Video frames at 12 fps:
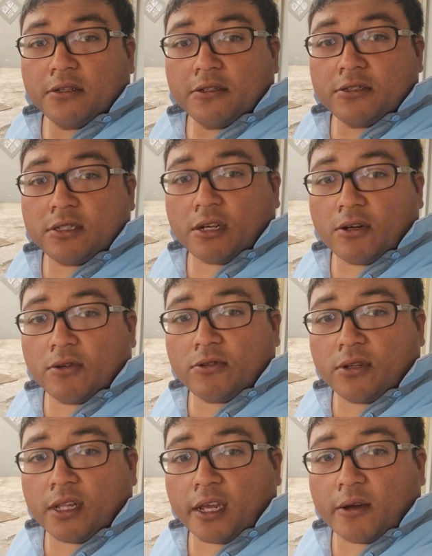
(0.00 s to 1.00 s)
So
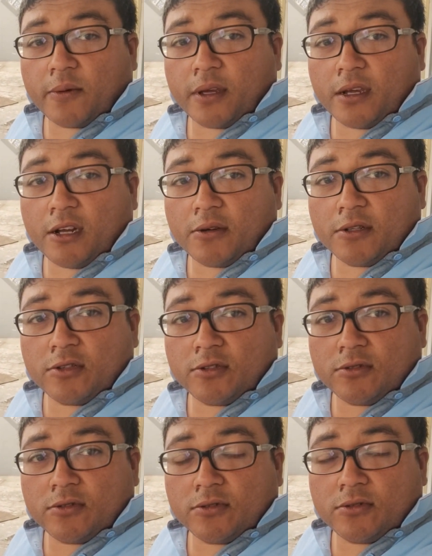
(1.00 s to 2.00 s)
today we're going
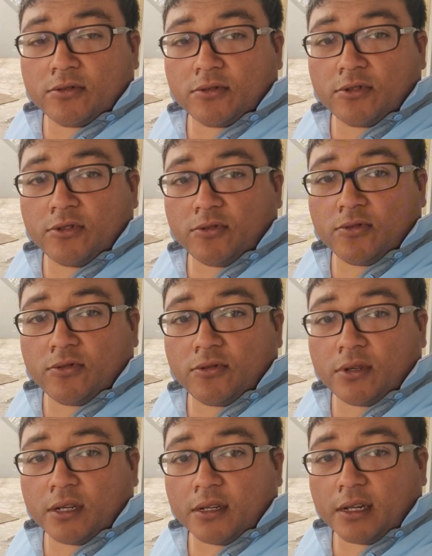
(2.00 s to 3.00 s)
to
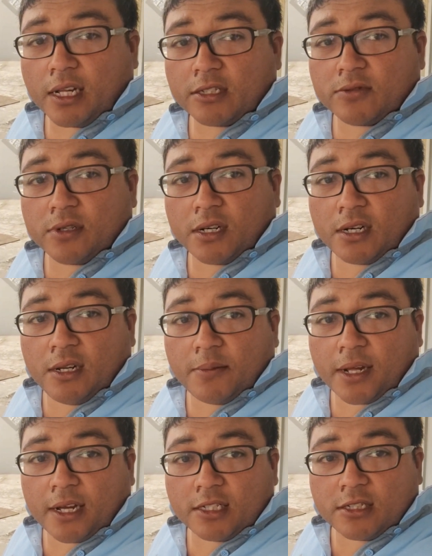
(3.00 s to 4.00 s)
do, I just want to clean
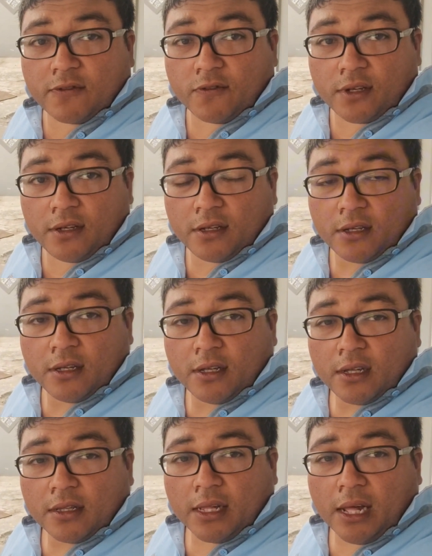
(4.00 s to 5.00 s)
my ICV.
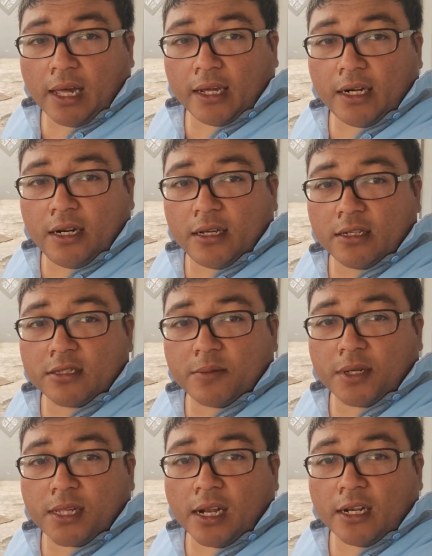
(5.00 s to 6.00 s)
The idling is a
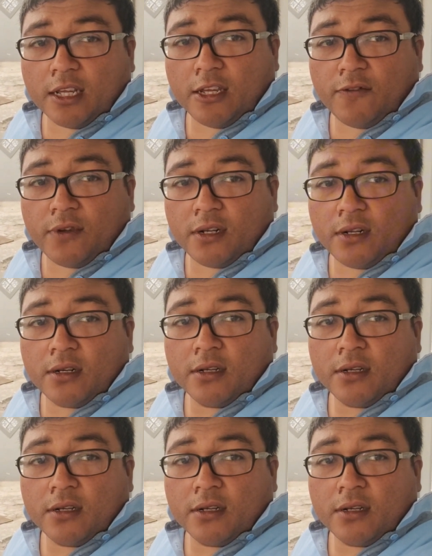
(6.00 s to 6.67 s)
bit uneven.